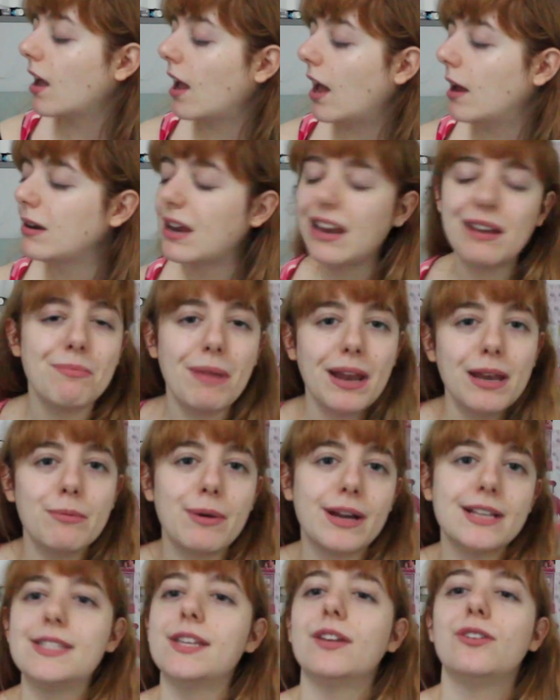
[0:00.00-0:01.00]
And in many
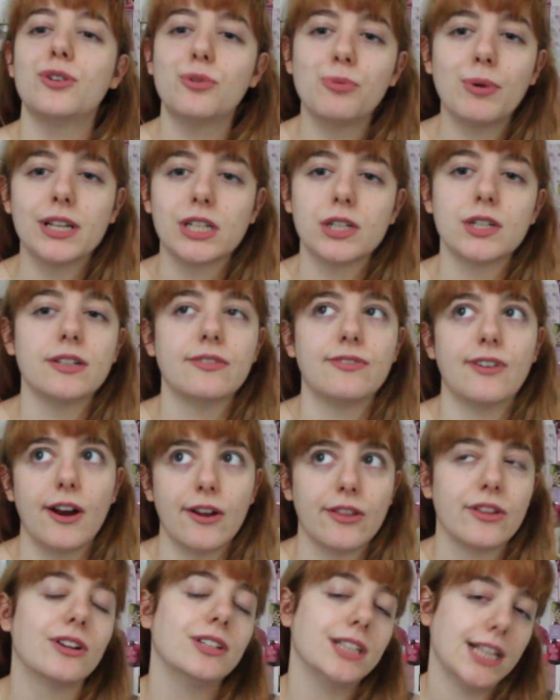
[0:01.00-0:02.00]
ways, you do wonder if
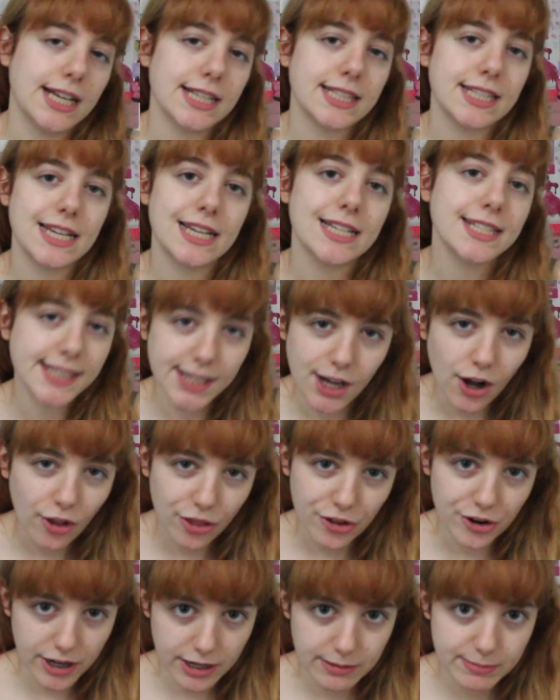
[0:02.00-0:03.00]
Arthur Less is the
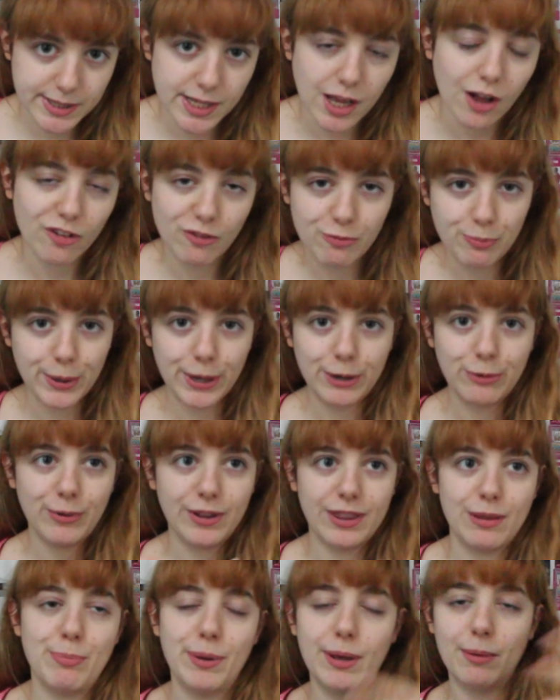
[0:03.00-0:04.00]
author himself, but
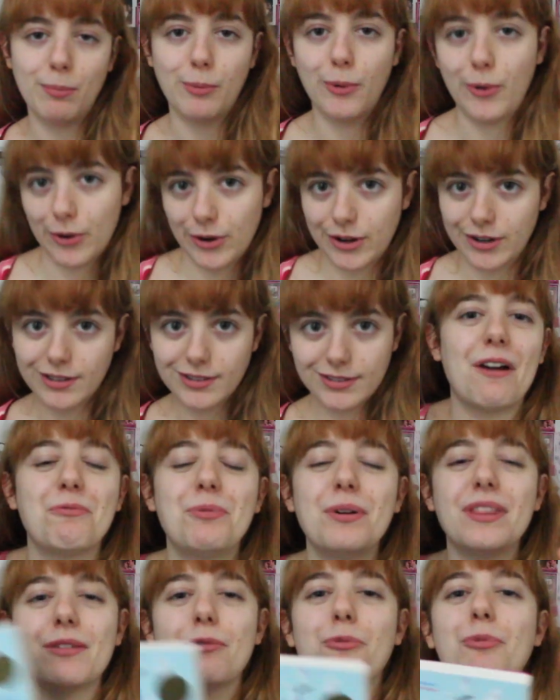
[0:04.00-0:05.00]
with a bit more,
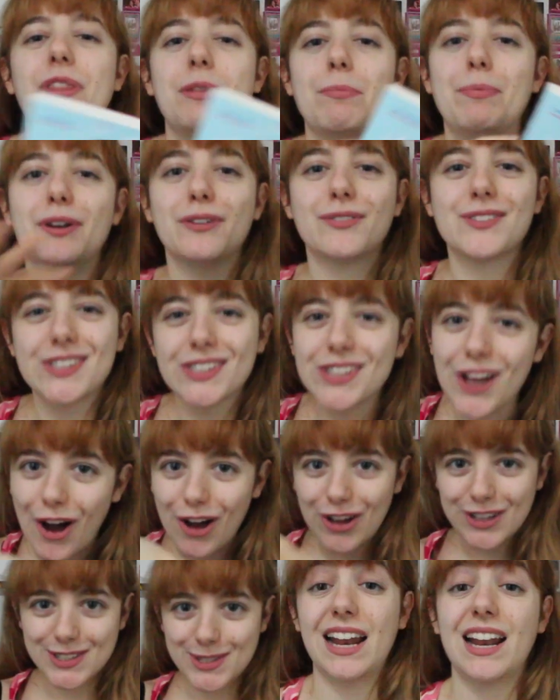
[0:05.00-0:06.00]
with a bit of
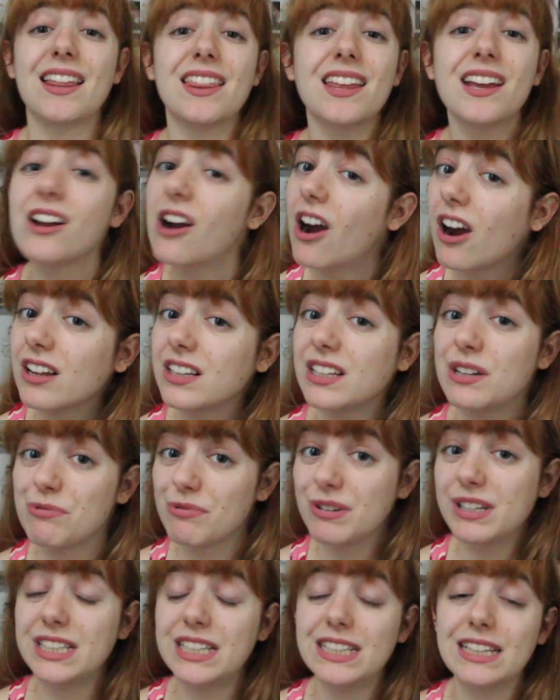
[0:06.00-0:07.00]
sauce. And I think Carly
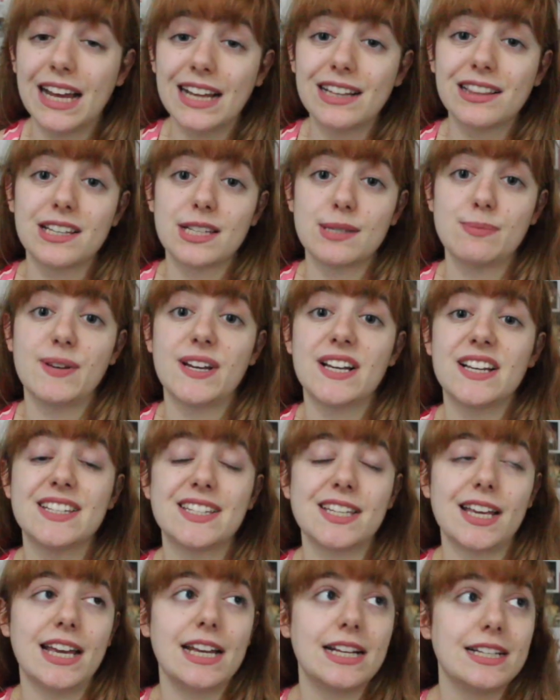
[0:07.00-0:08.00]
really liked this
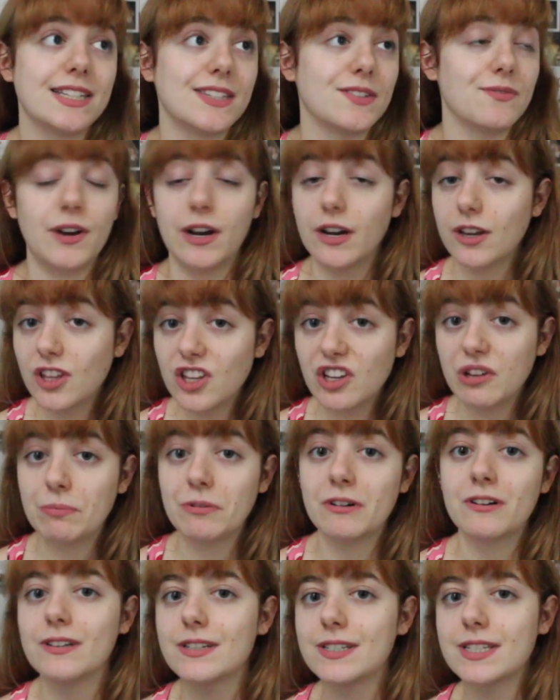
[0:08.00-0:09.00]
because it's very
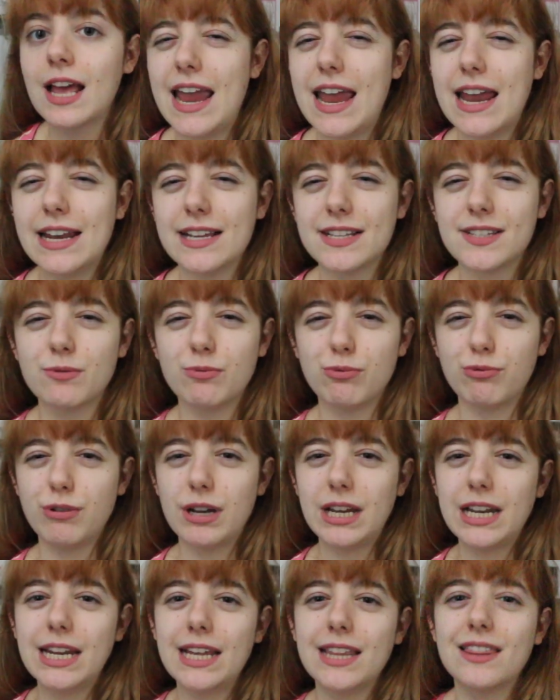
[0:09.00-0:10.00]
humorous. It is
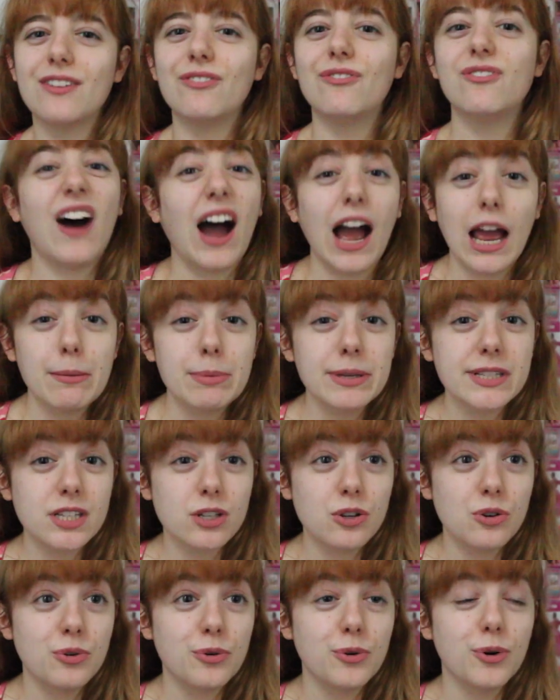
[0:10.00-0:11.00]
really, the vibe is
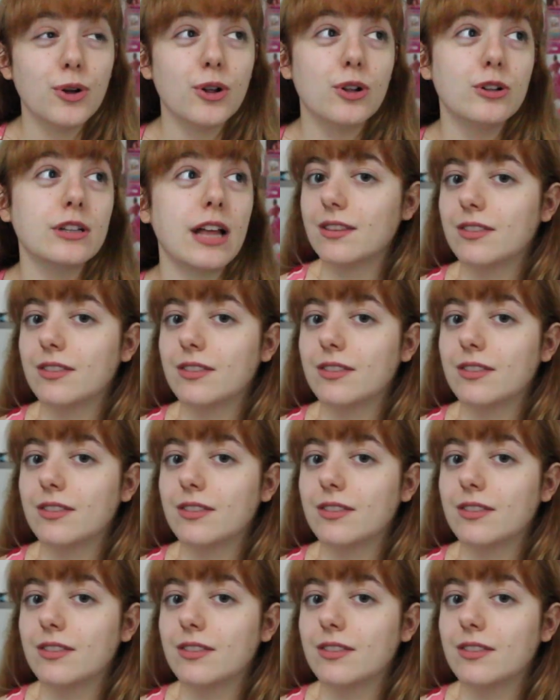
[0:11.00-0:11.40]
cool.